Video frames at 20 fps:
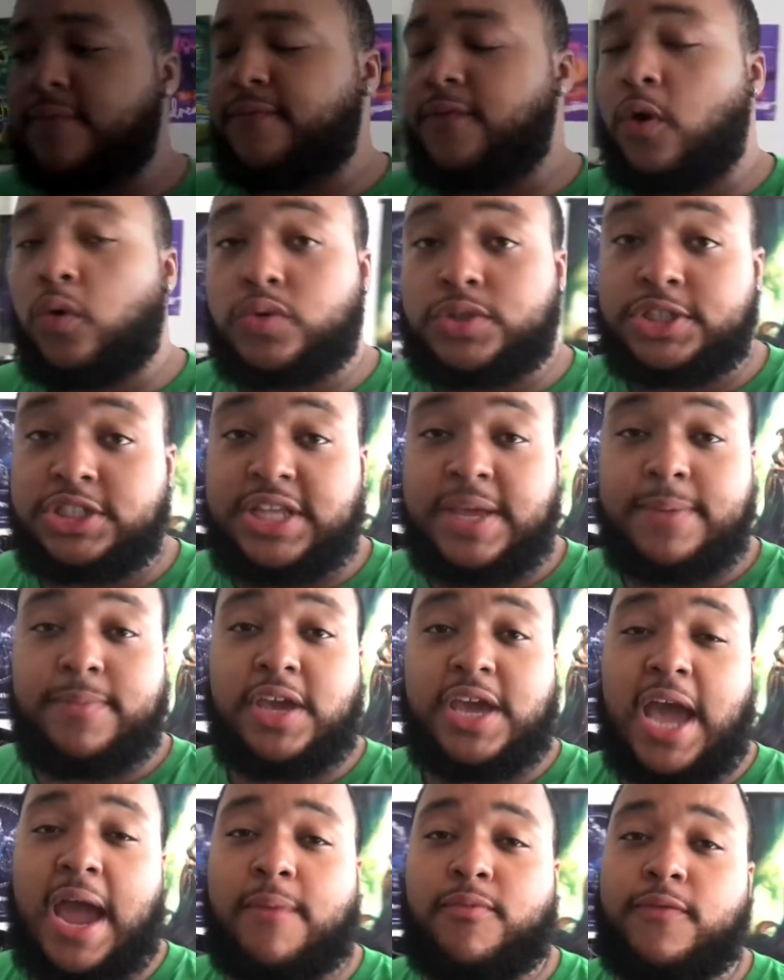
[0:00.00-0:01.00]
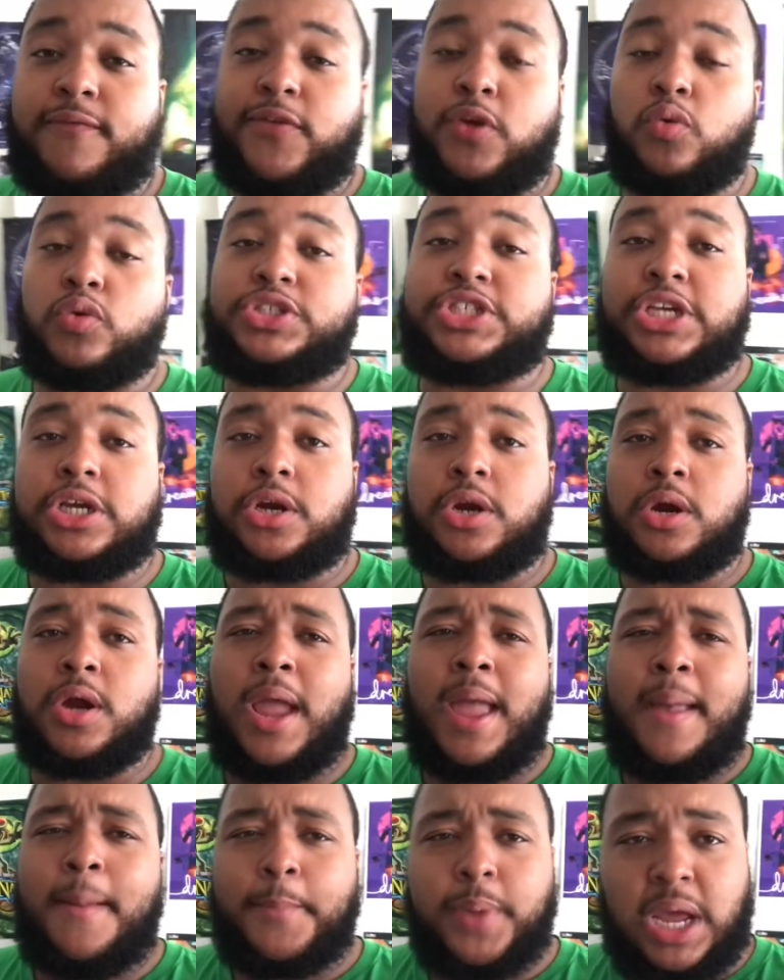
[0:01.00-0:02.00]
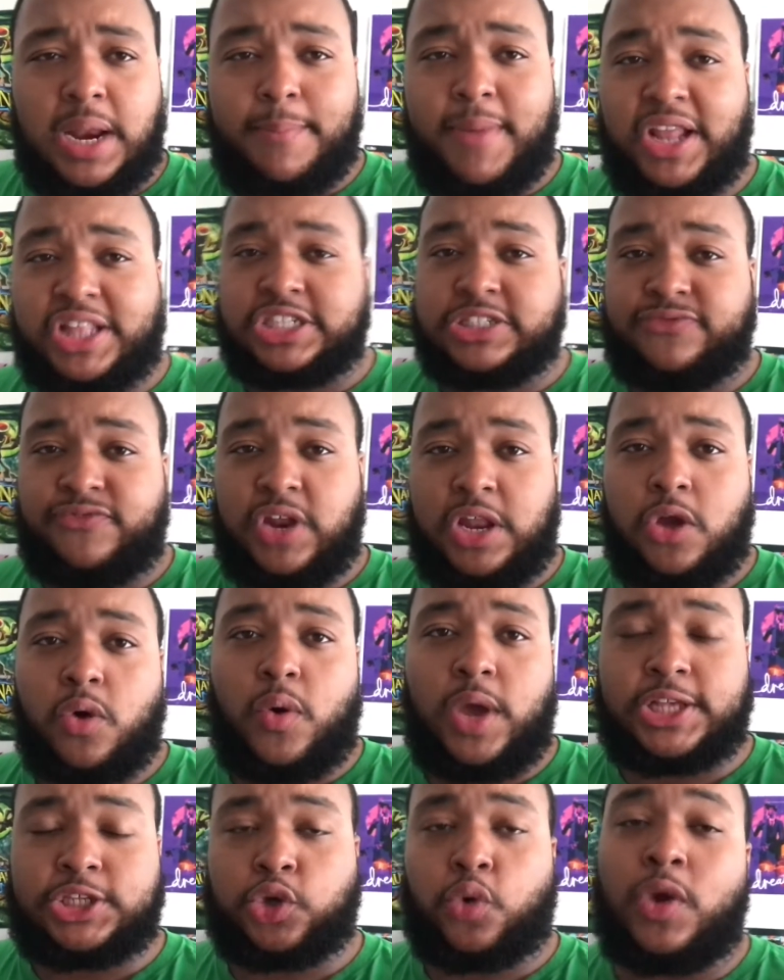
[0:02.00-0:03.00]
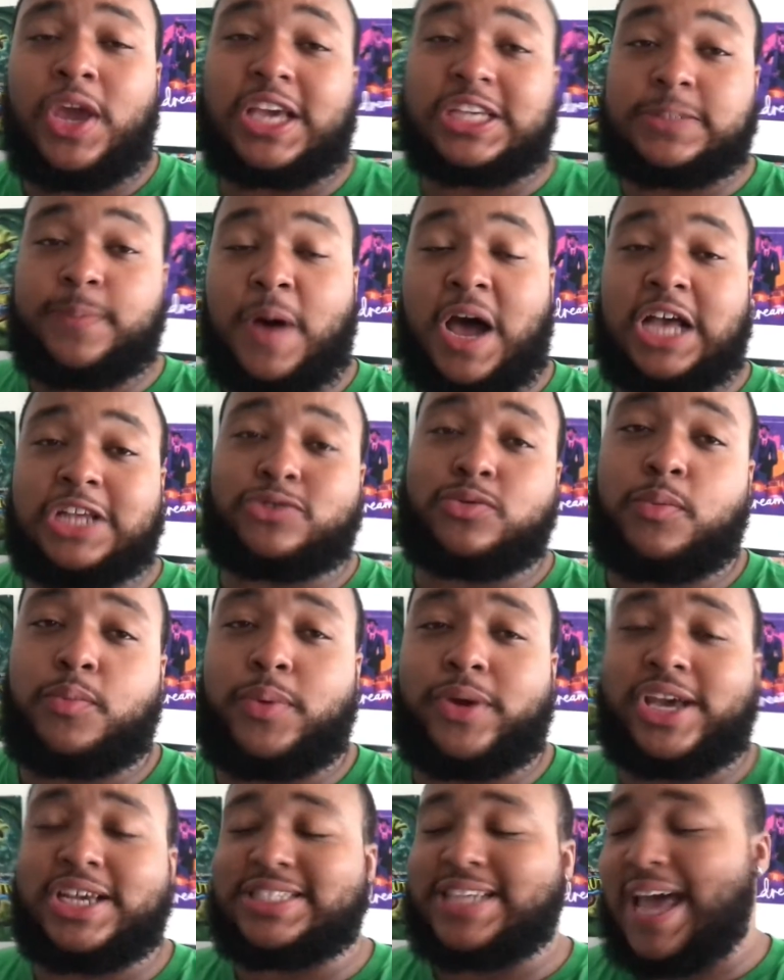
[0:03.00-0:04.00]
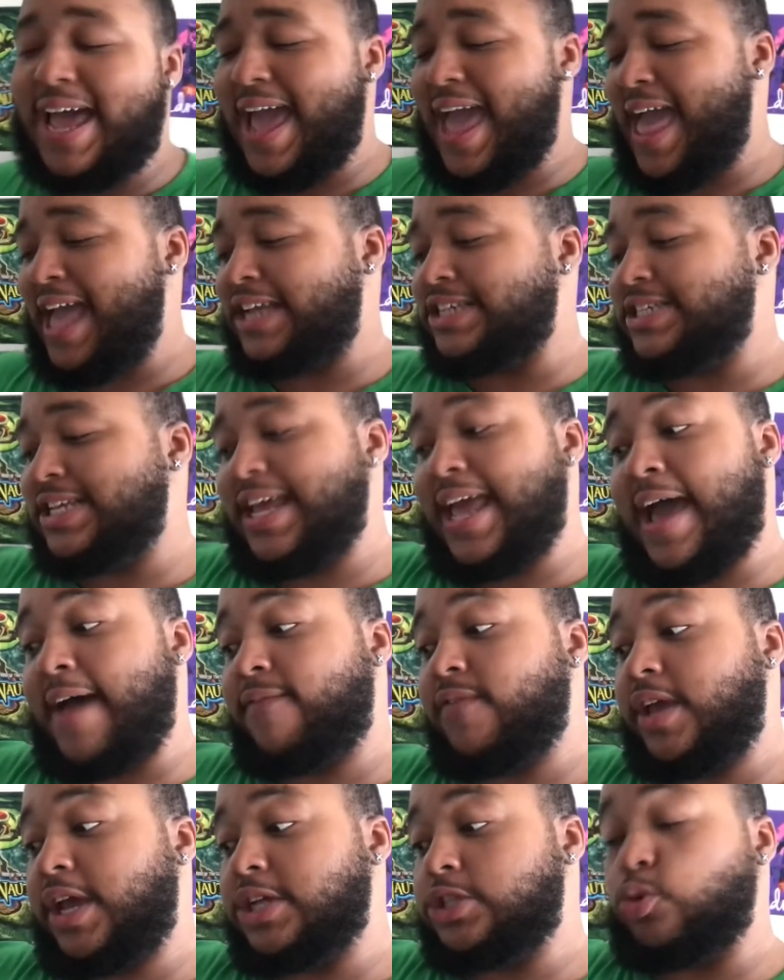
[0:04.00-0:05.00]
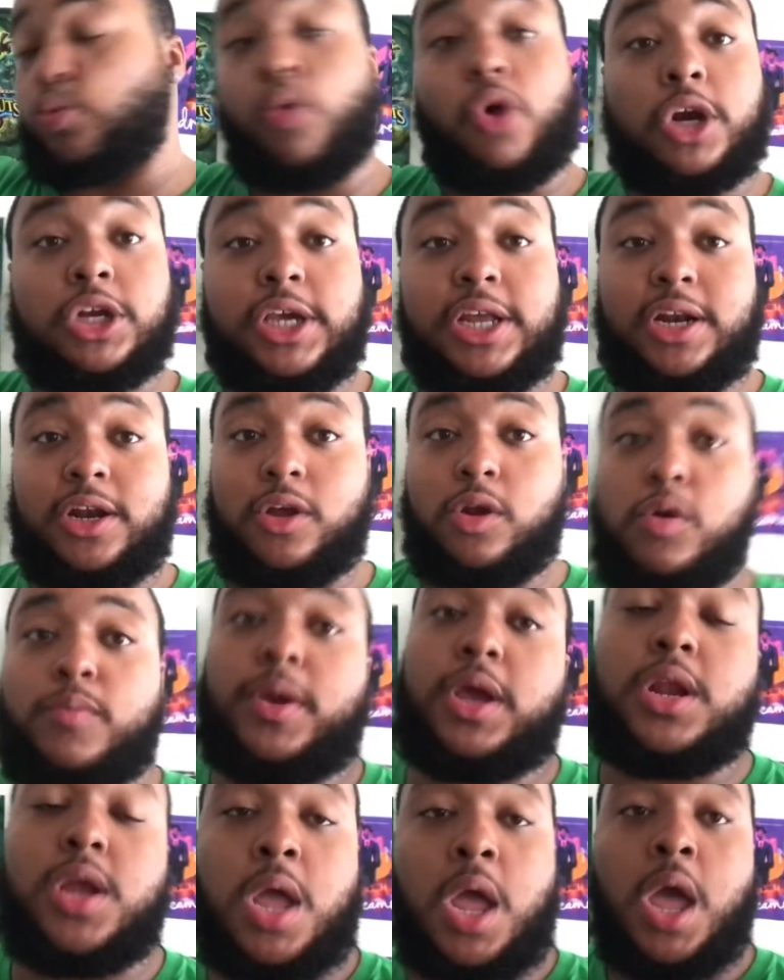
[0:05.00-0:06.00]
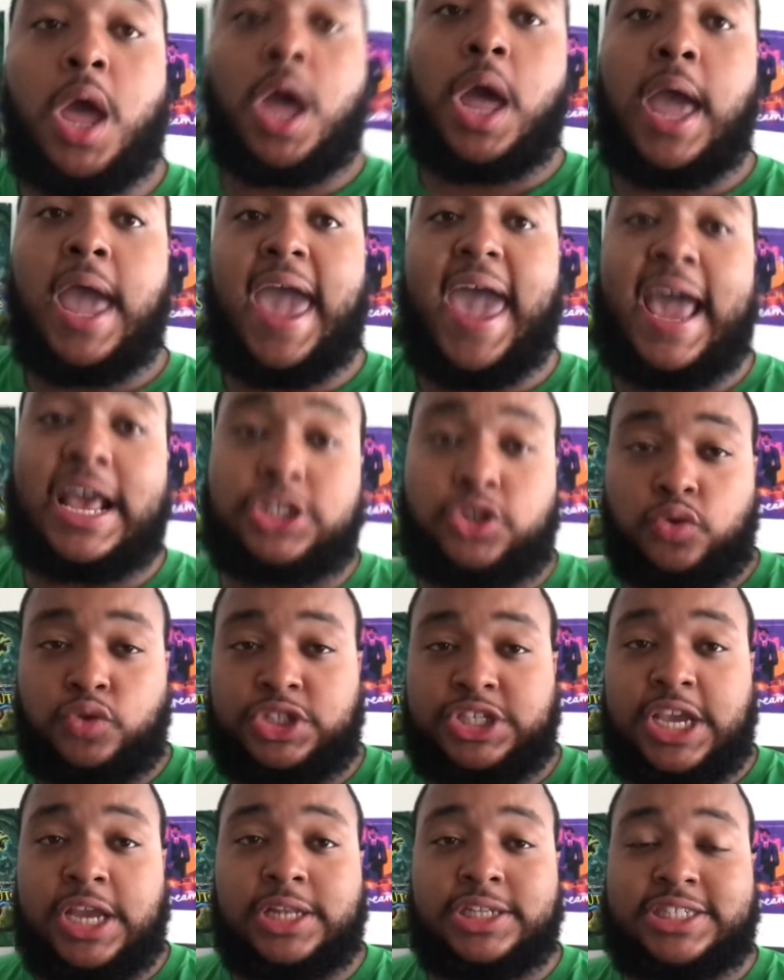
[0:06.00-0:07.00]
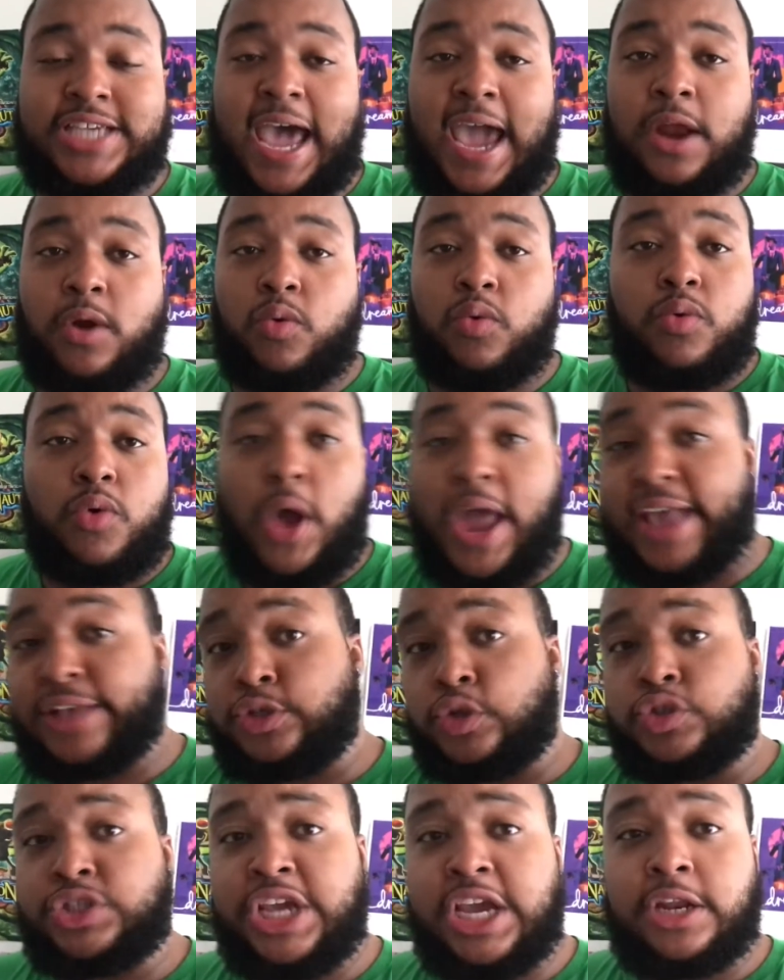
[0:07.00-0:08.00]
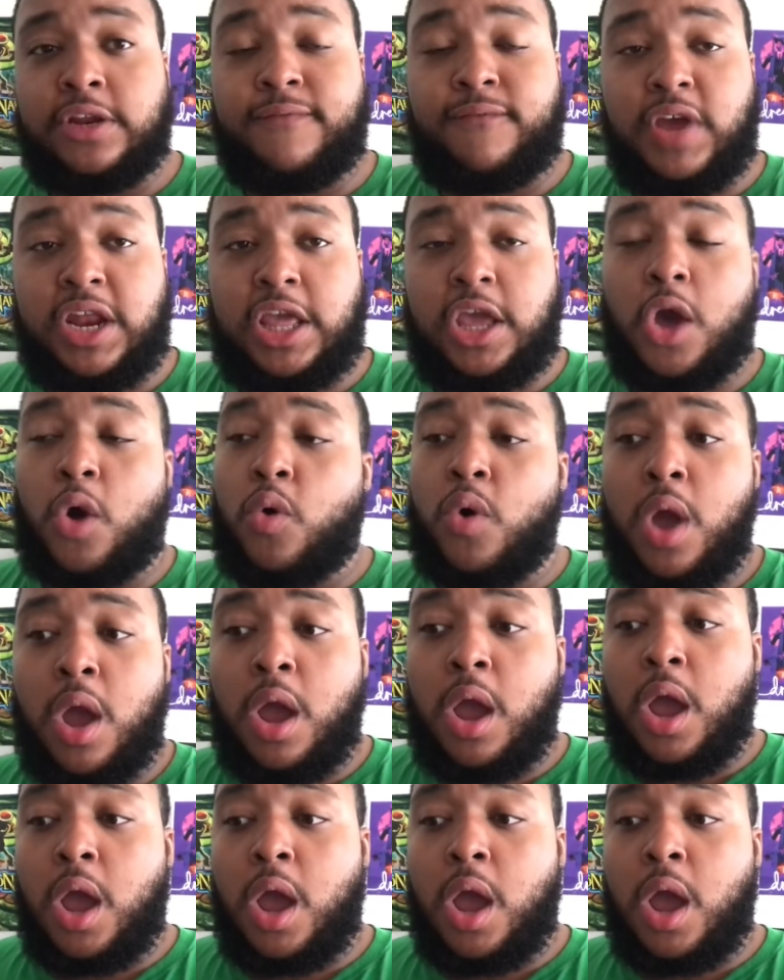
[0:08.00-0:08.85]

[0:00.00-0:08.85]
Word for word: folks, Demigod Reviews here. I'm gonna make this video as quick as possible because I actually have to get to work in a little bit. As you see in the title, as you see in the video,